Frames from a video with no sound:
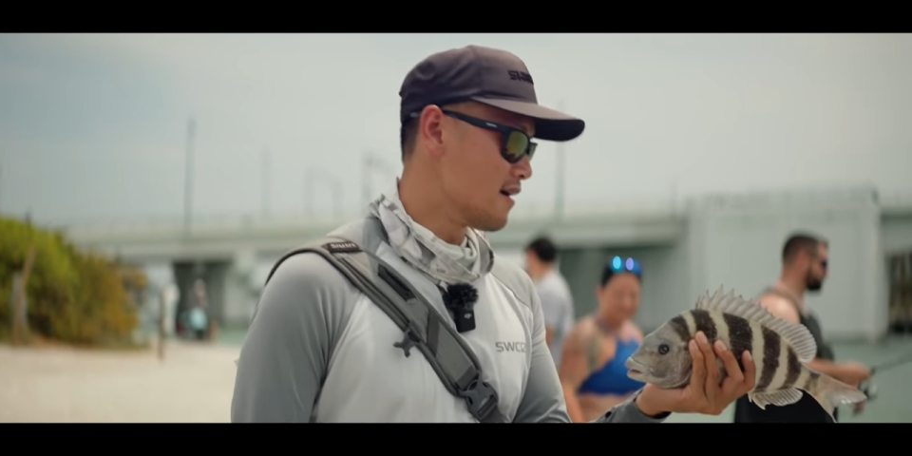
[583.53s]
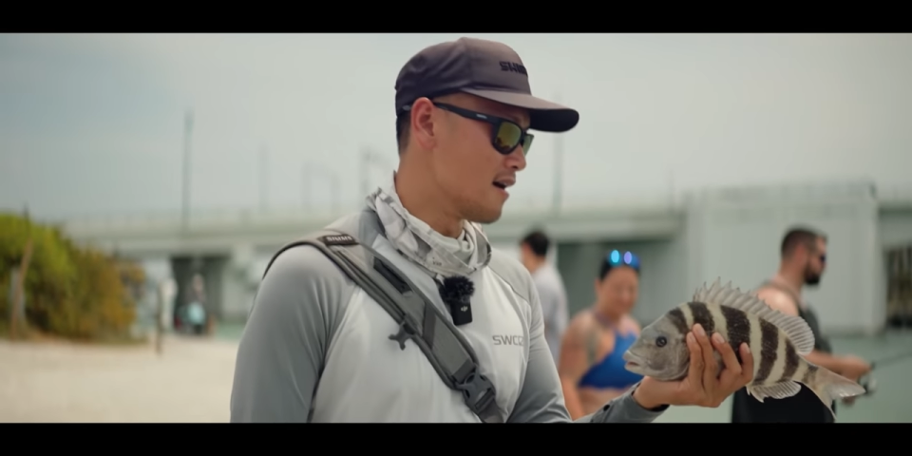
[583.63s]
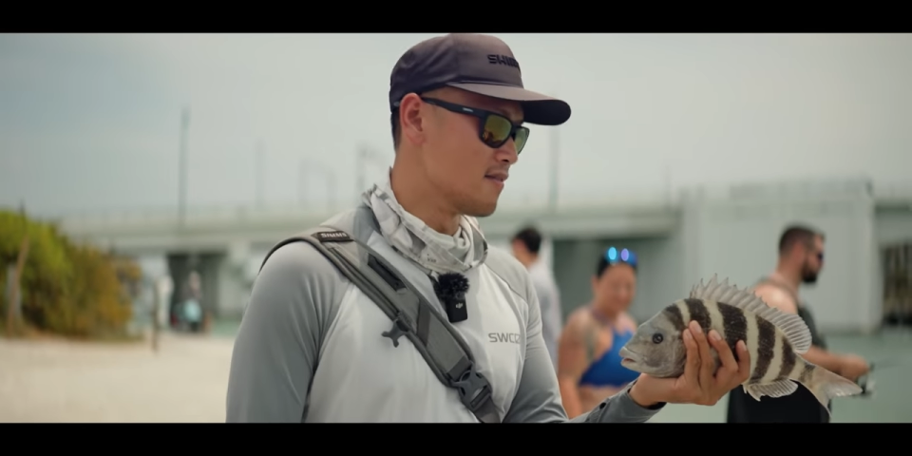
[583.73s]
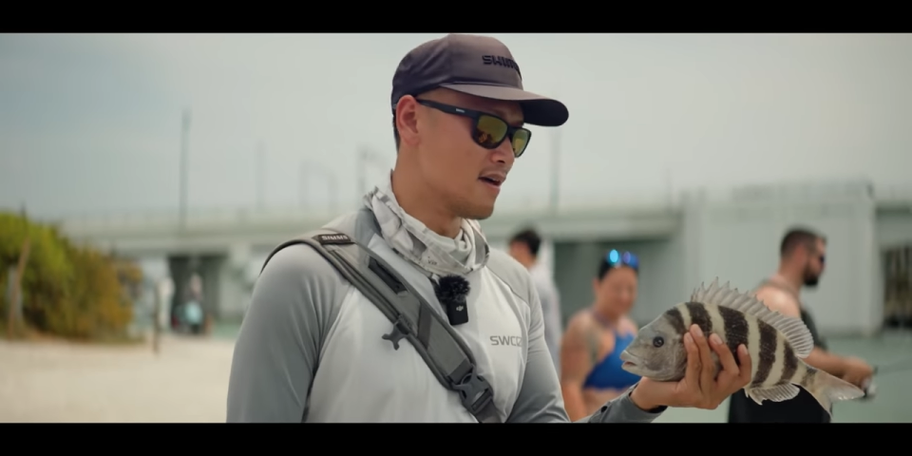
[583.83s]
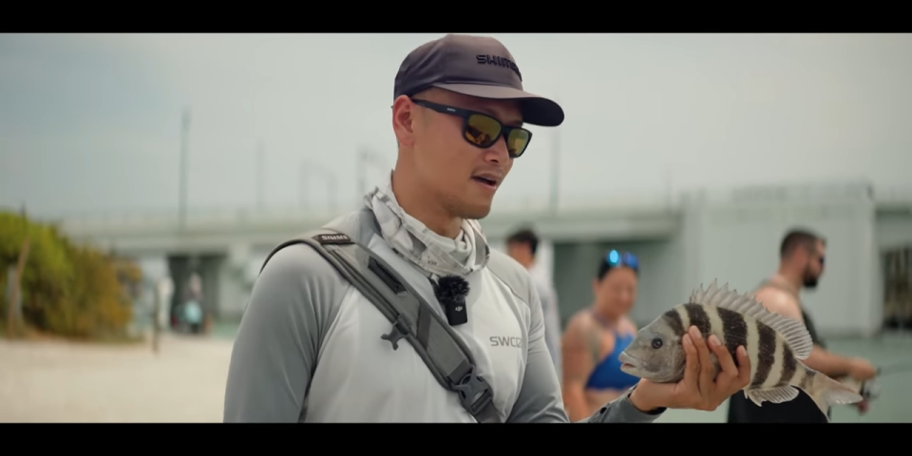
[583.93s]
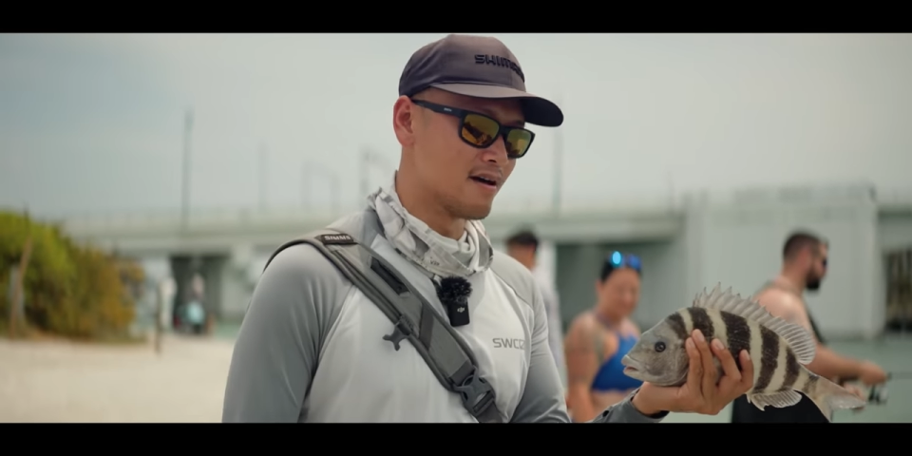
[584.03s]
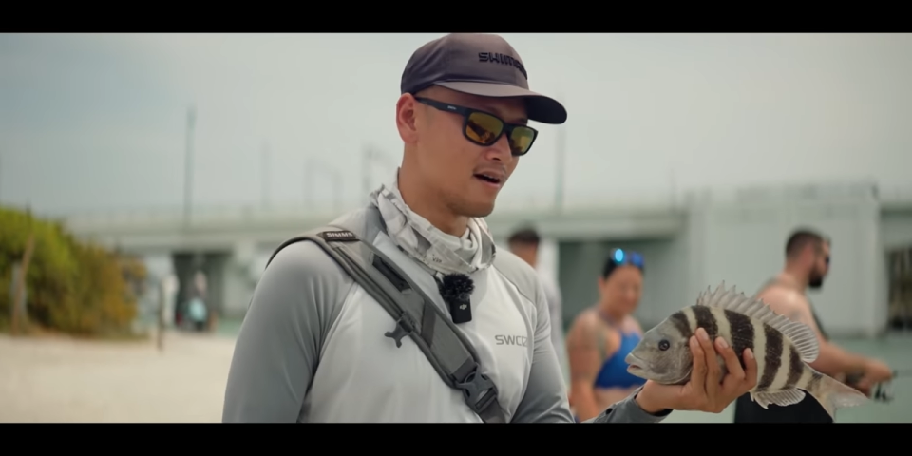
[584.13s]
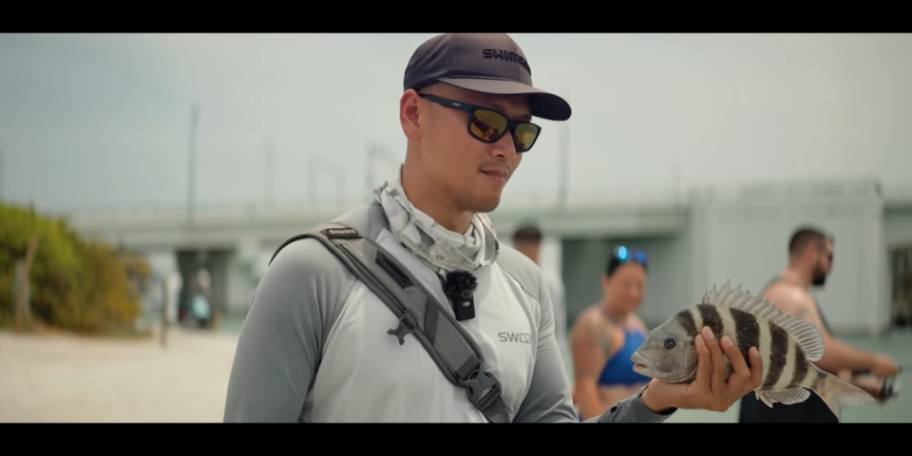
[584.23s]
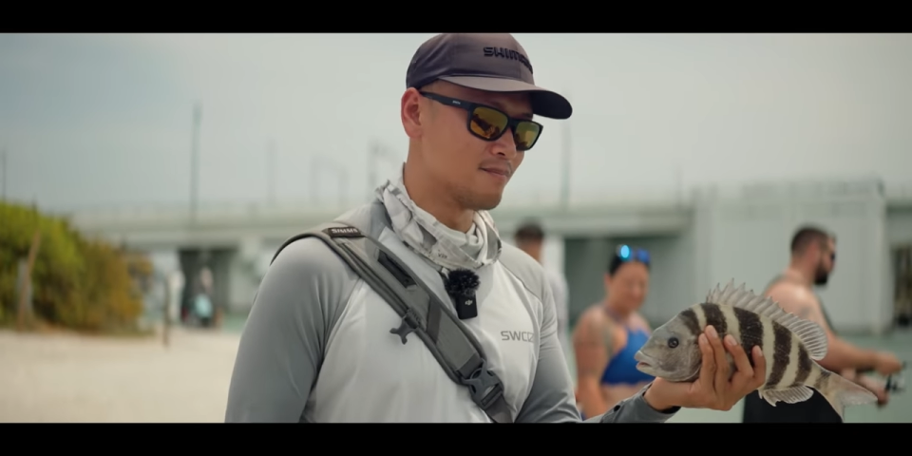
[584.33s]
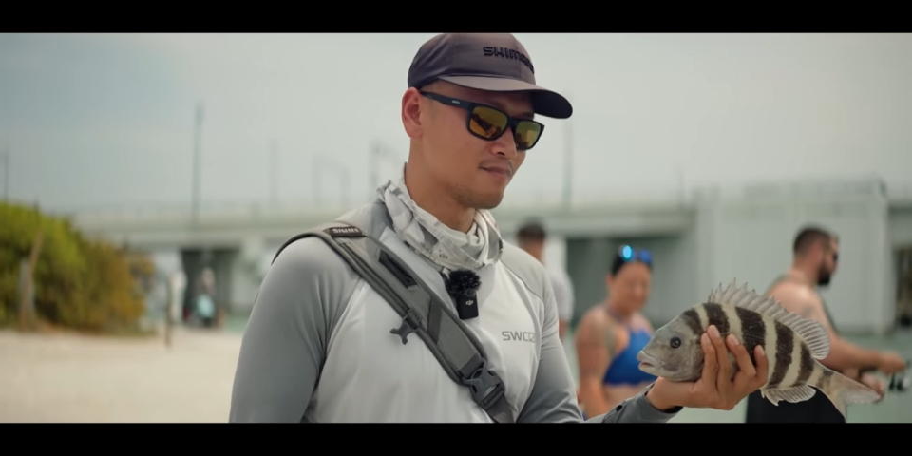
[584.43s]
And
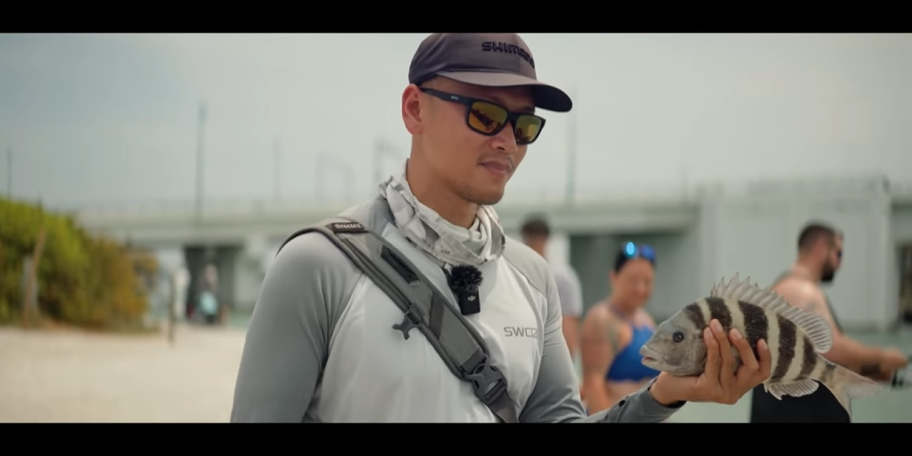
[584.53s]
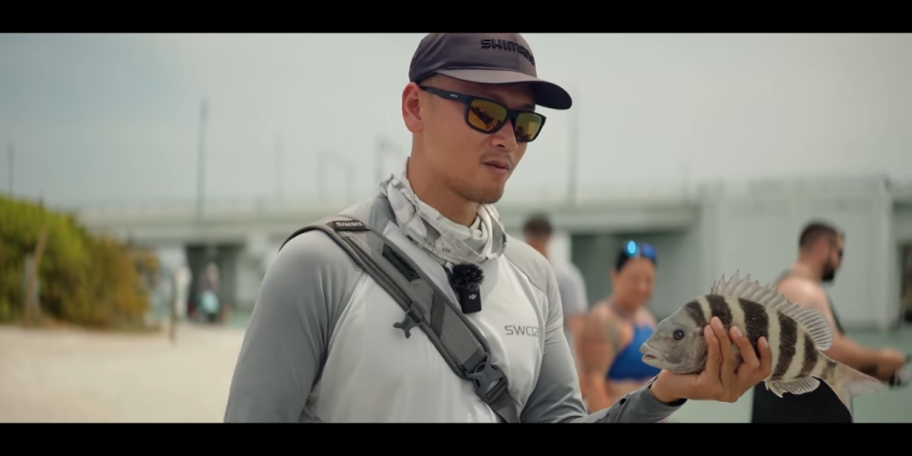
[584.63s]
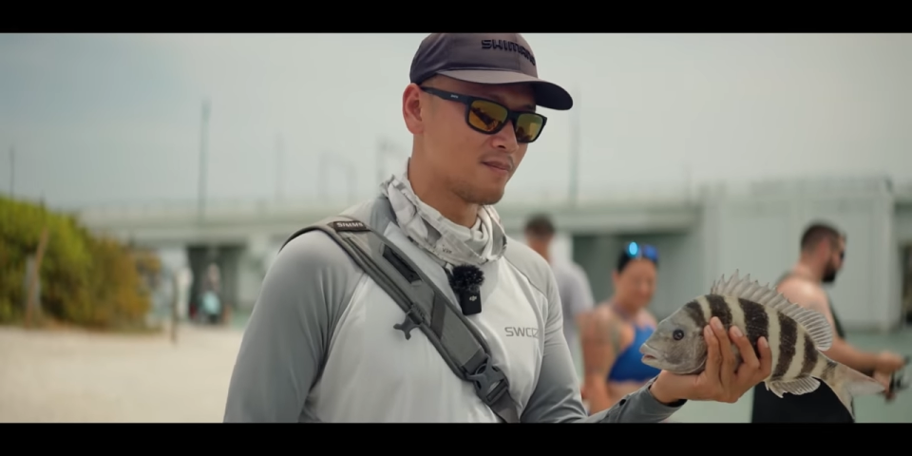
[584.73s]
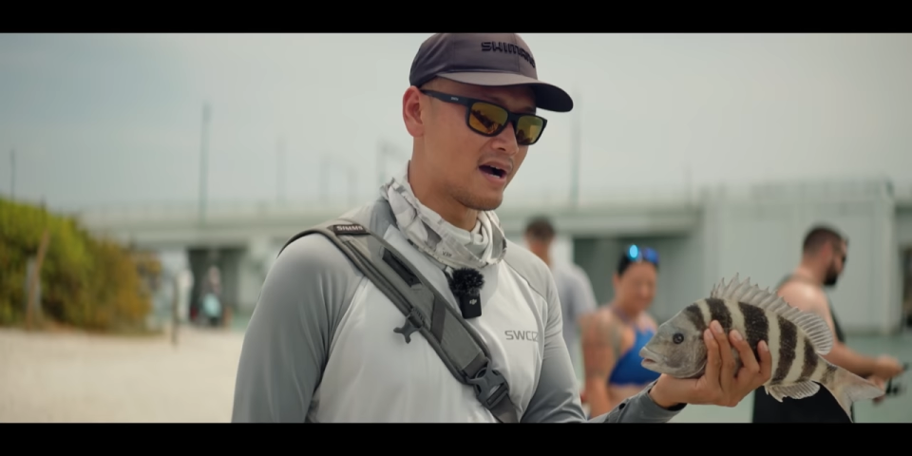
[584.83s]
then we